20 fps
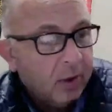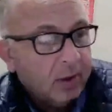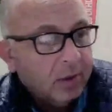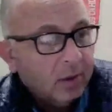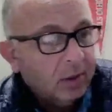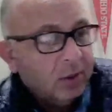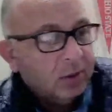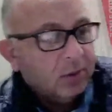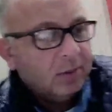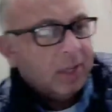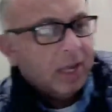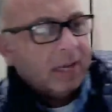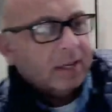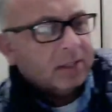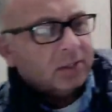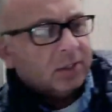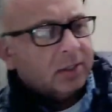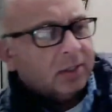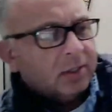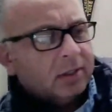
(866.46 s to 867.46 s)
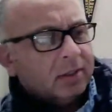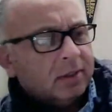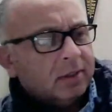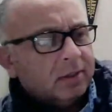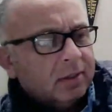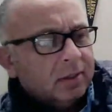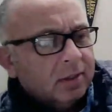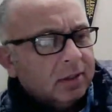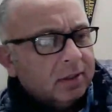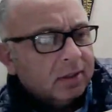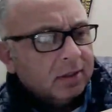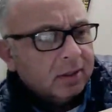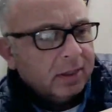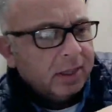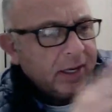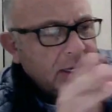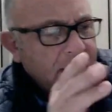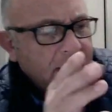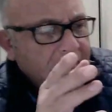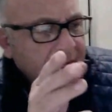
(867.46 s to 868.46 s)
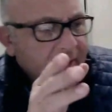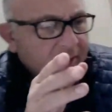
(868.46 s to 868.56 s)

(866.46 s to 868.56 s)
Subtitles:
You guys are leading into